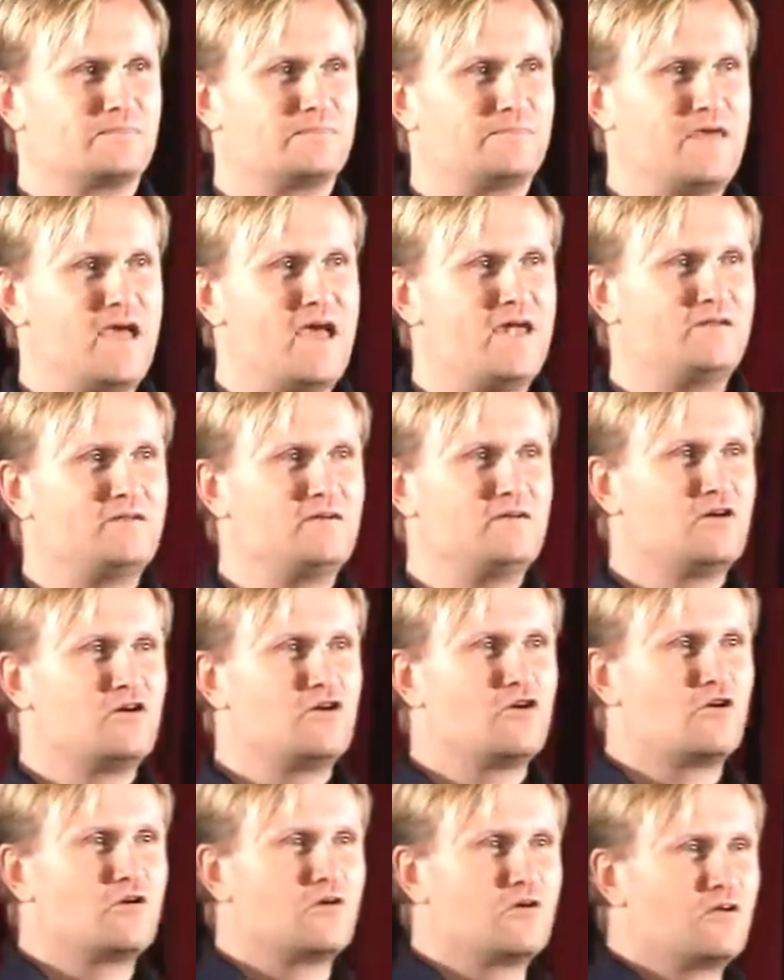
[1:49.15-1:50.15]
then
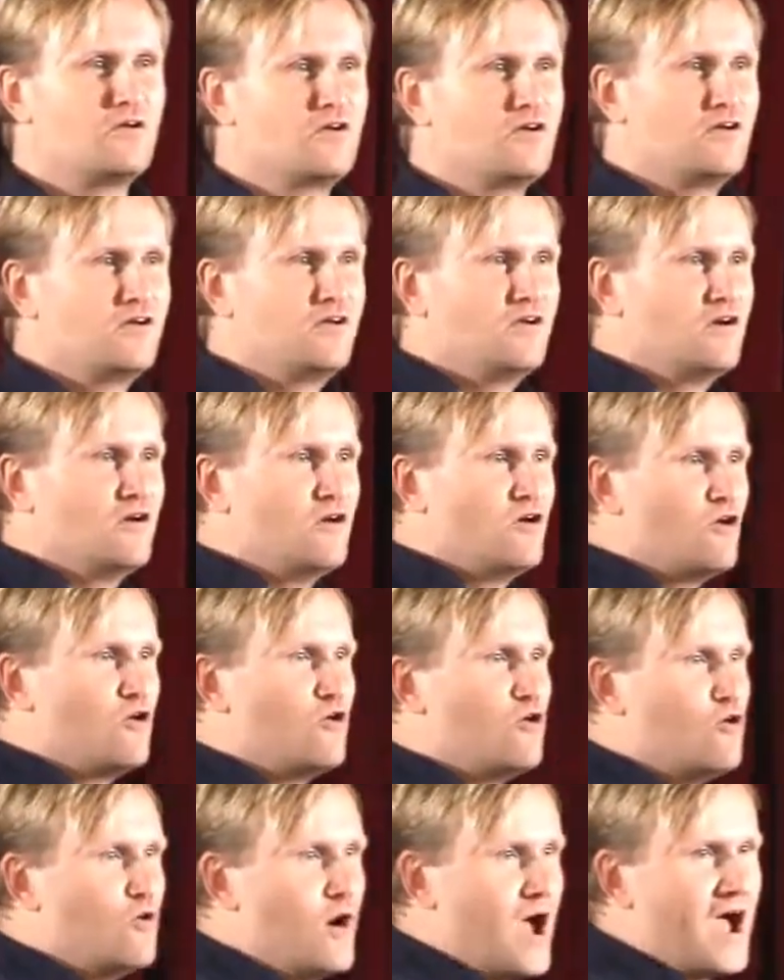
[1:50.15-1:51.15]
who